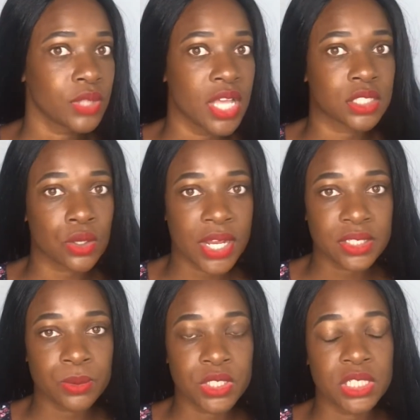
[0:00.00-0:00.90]
And so
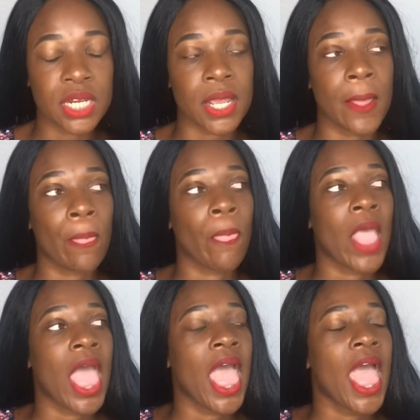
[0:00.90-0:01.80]
that's what she did.
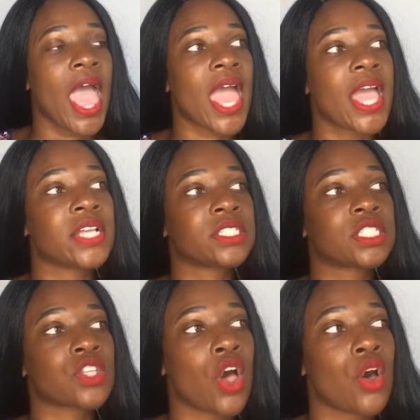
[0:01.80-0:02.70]
And
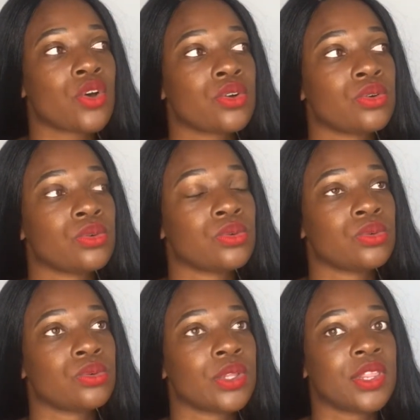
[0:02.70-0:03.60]
so
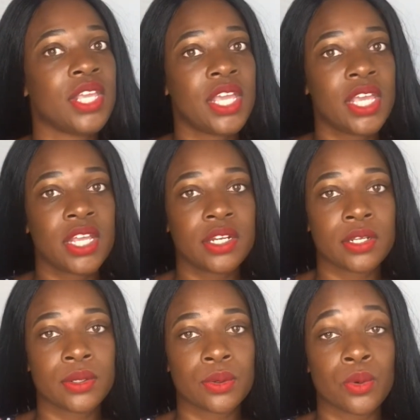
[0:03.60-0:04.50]
then